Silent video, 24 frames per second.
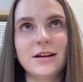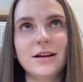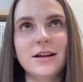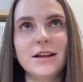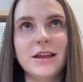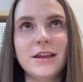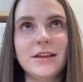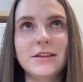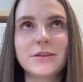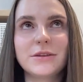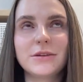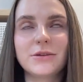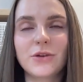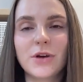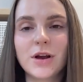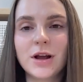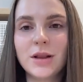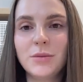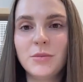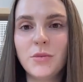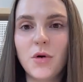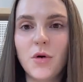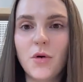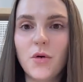in the
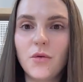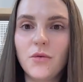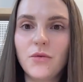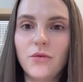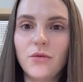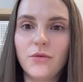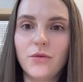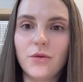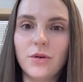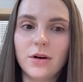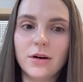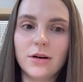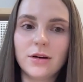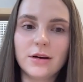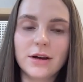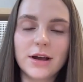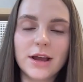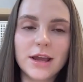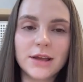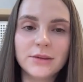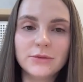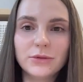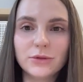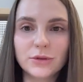realm of
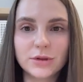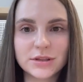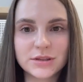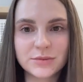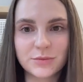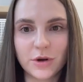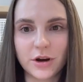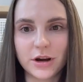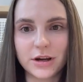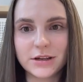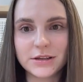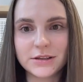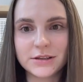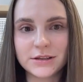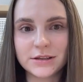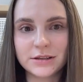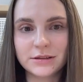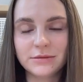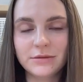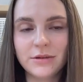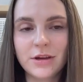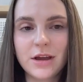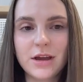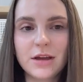influence
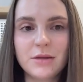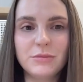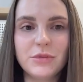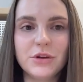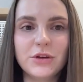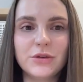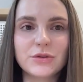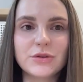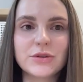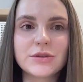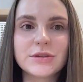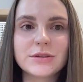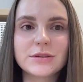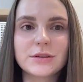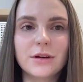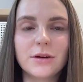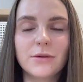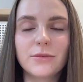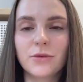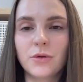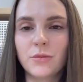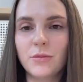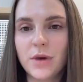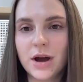marketing, because
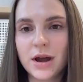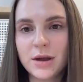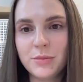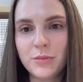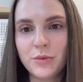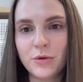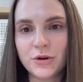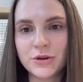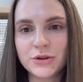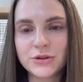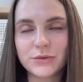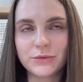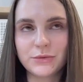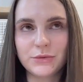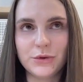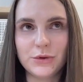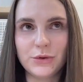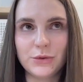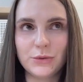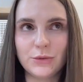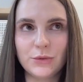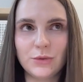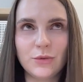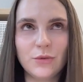from my point of
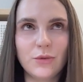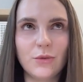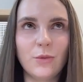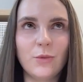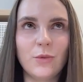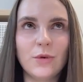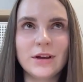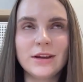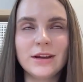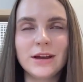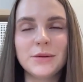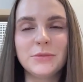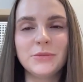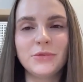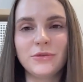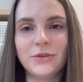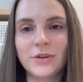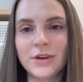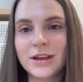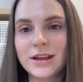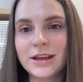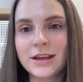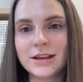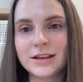view, when I'm
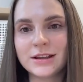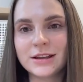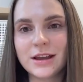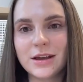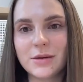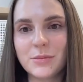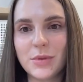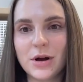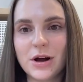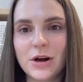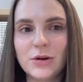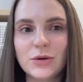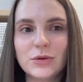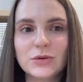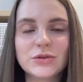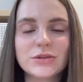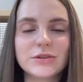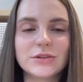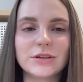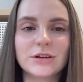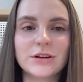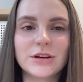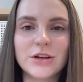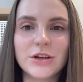thinking about
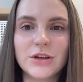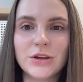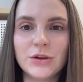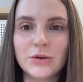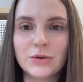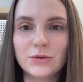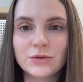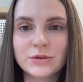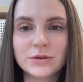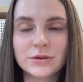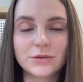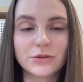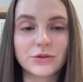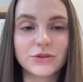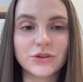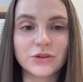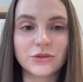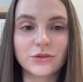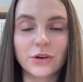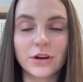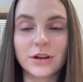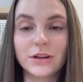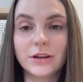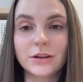
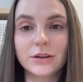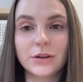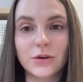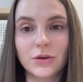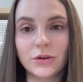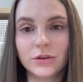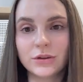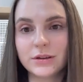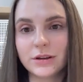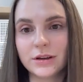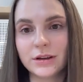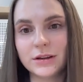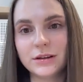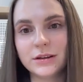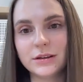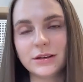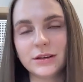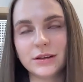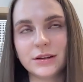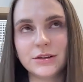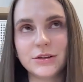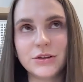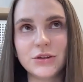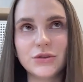user-generated content
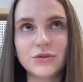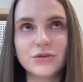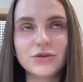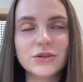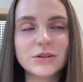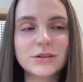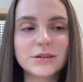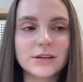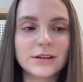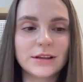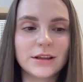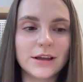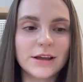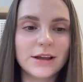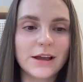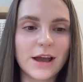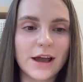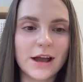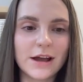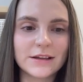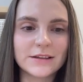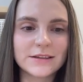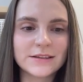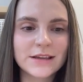and UGC-like
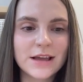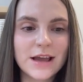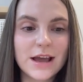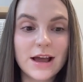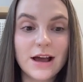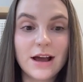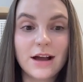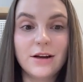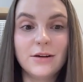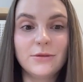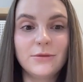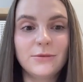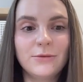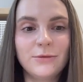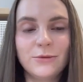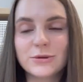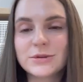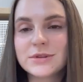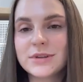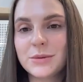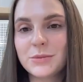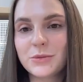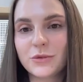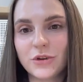ads, for
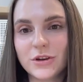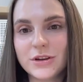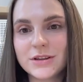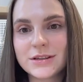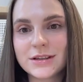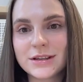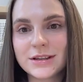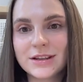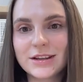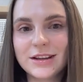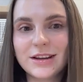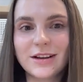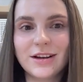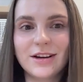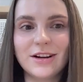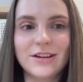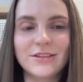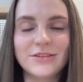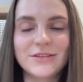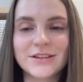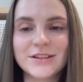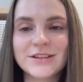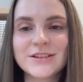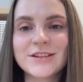some reason,
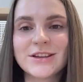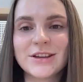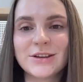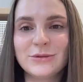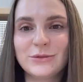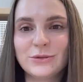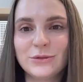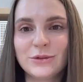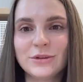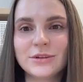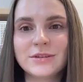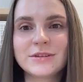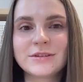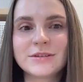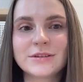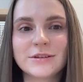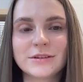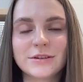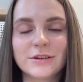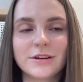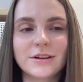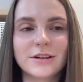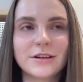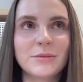this
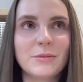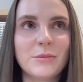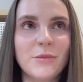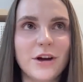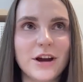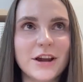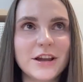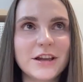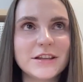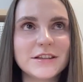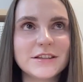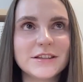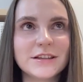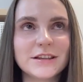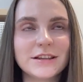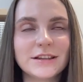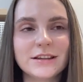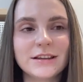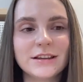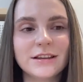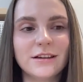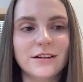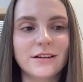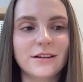influencer
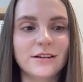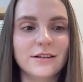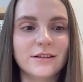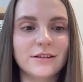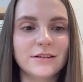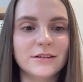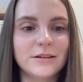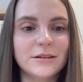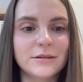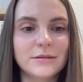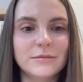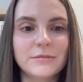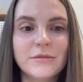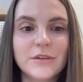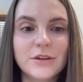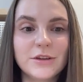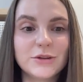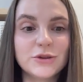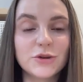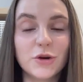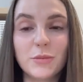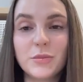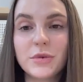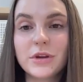marketing
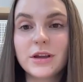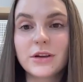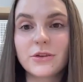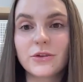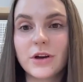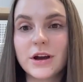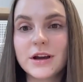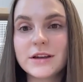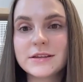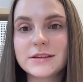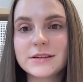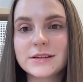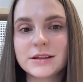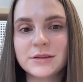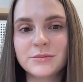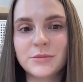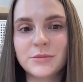topic arises in my